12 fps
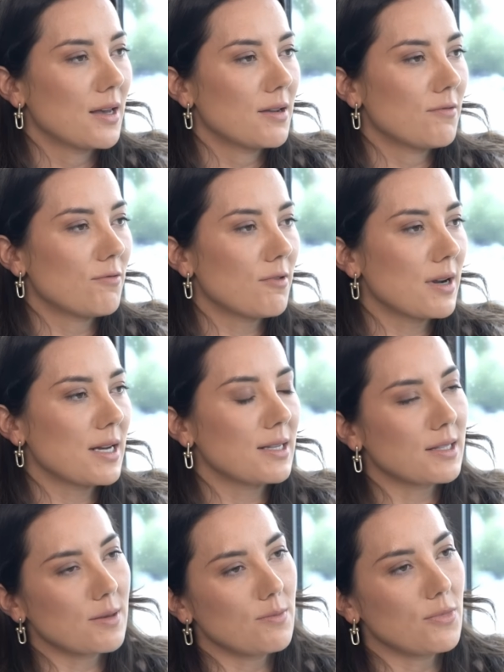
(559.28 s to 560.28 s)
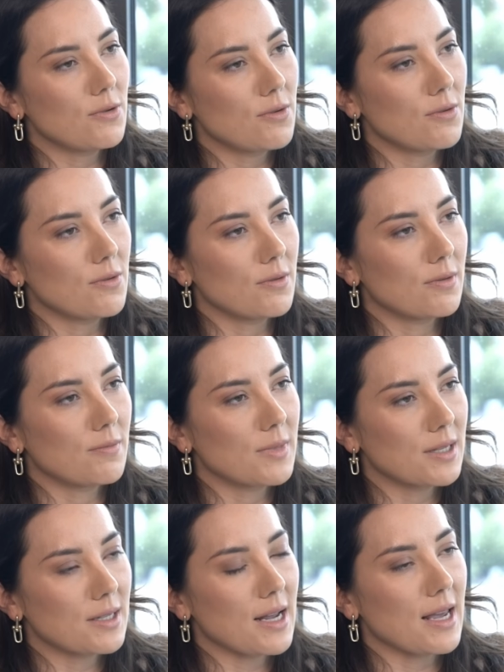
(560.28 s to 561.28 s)
really simple
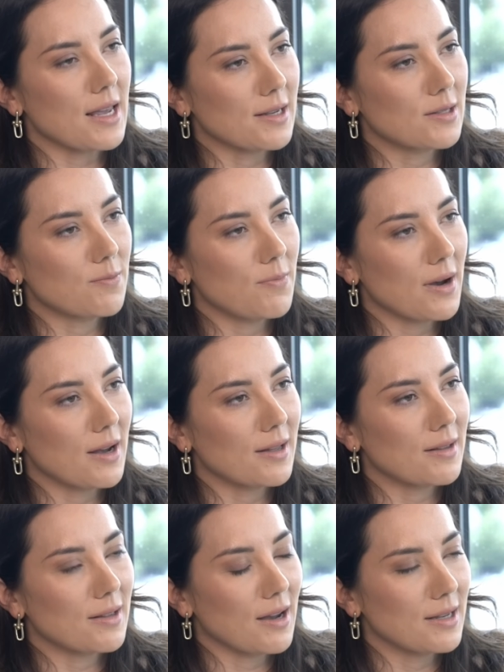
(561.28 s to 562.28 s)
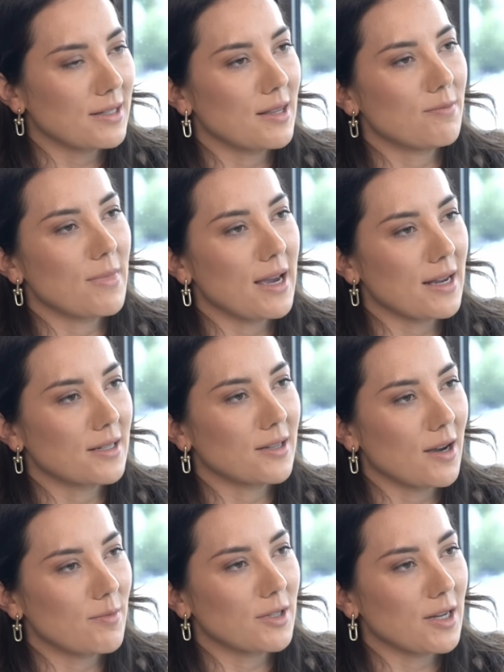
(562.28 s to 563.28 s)
mistakes, but I see them made
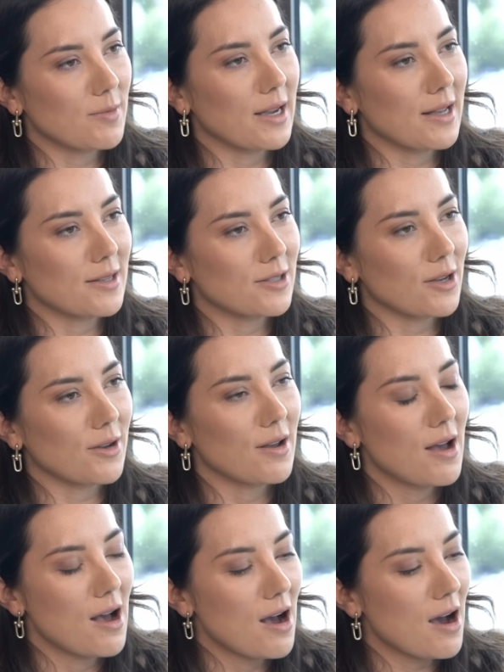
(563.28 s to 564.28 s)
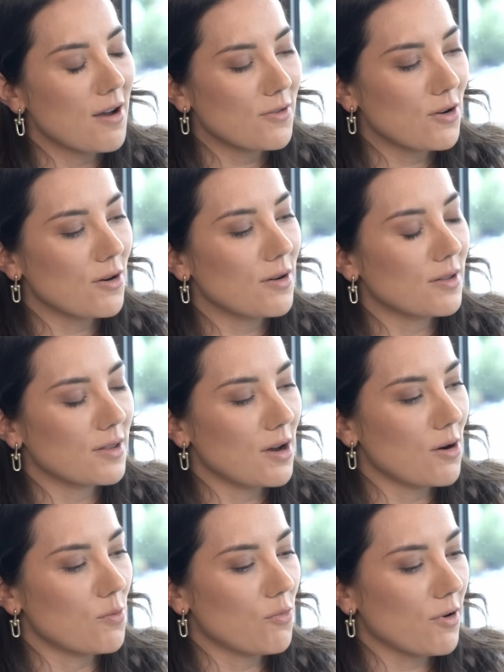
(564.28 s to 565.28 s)
time and time again. So yeah. I've got the
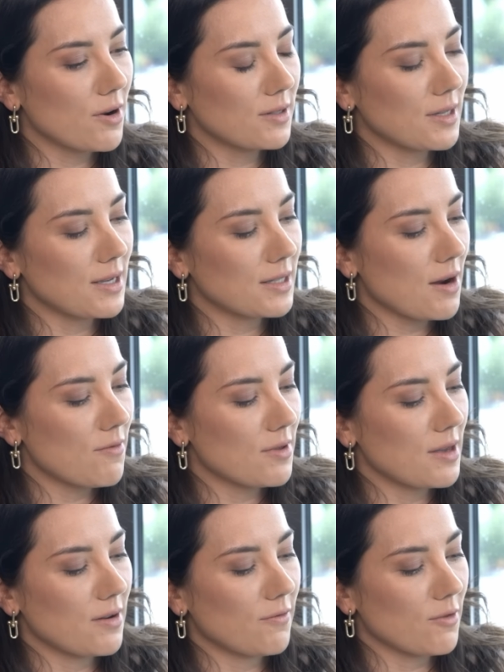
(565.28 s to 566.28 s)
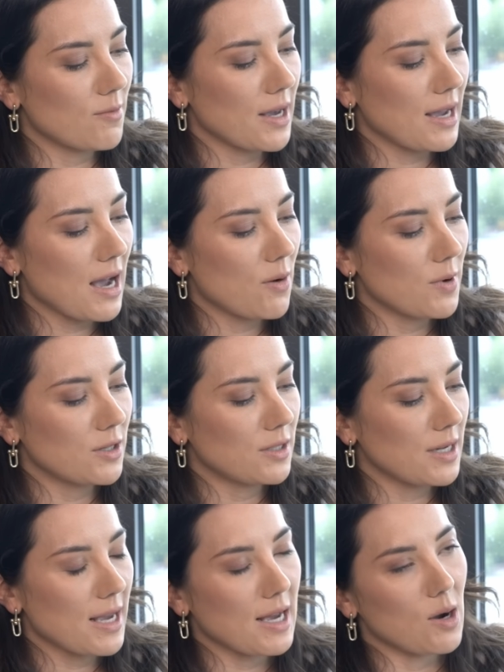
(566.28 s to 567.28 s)
whole process, everything from like how we
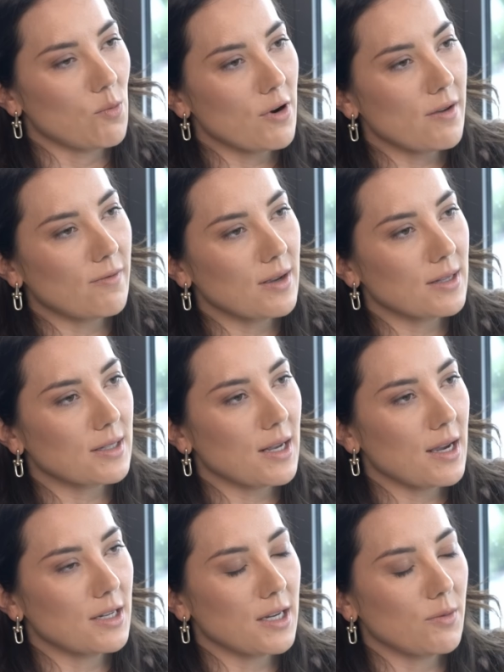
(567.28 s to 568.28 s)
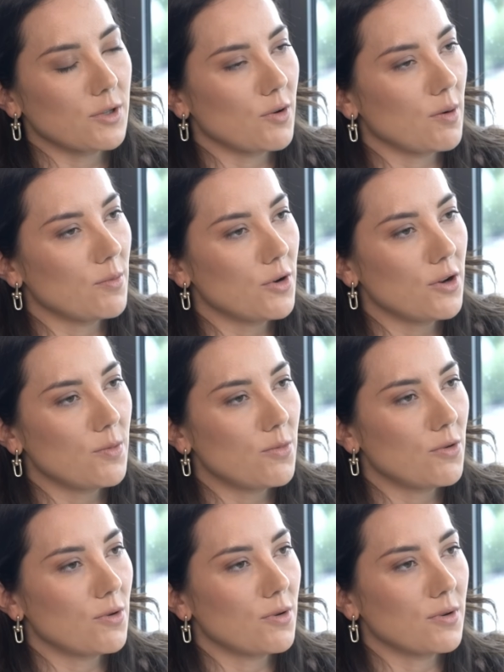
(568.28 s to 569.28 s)
take our briefing stage, how we do our mood
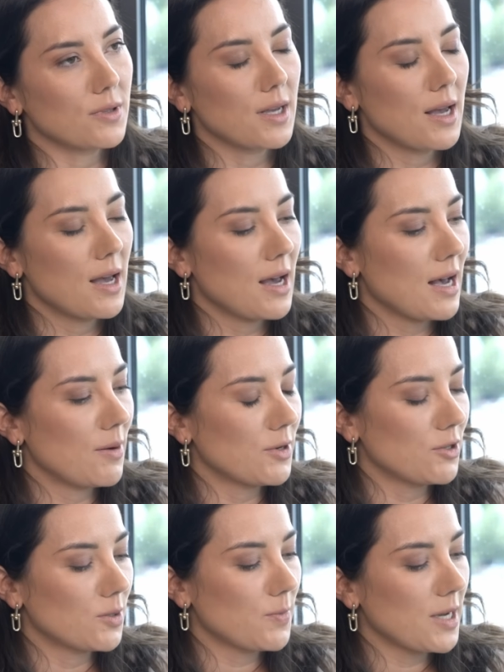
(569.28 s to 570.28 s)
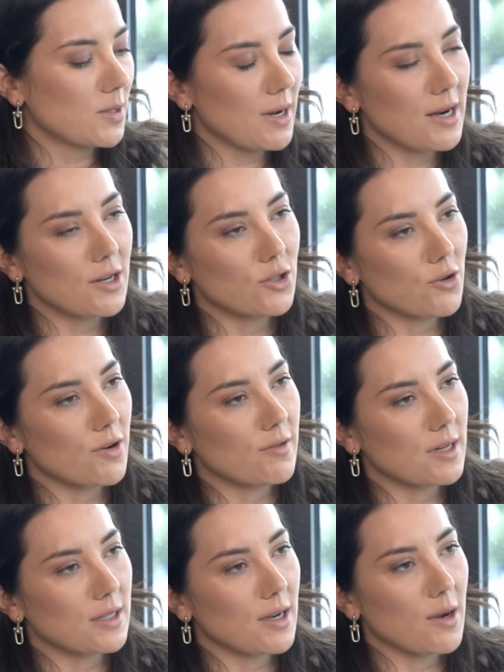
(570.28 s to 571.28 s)
boards, how we do space planning, joinery
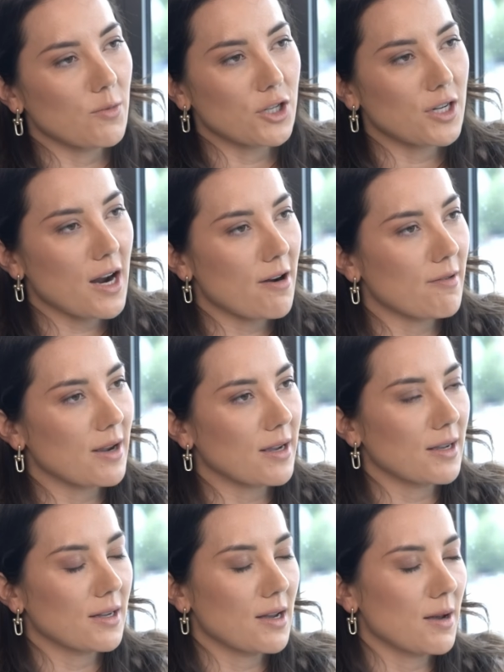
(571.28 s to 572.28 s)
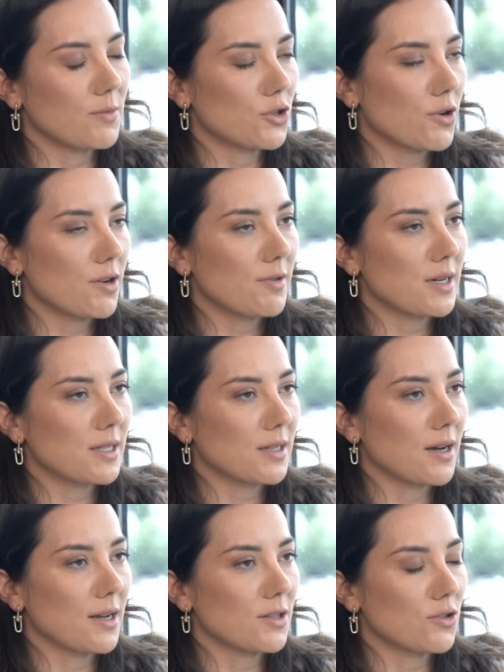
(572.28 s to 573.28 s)
design. We're sharing joinery
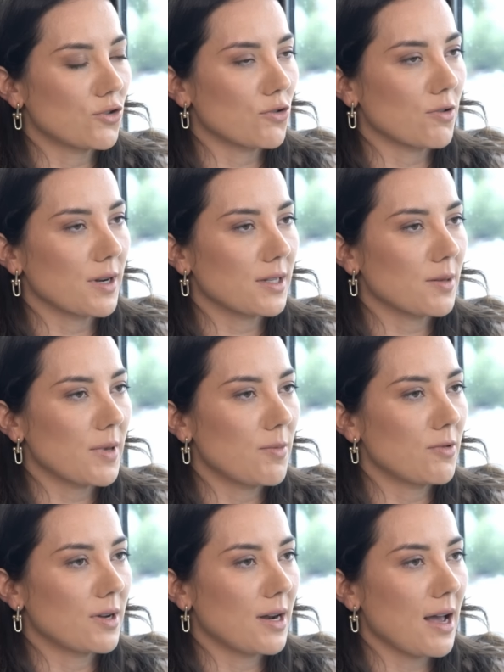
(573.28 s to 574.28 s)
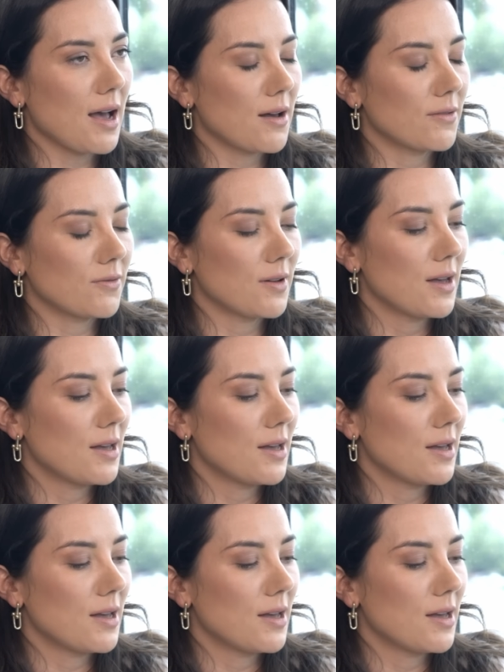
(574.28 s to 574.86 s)
designs and drawings that people can have.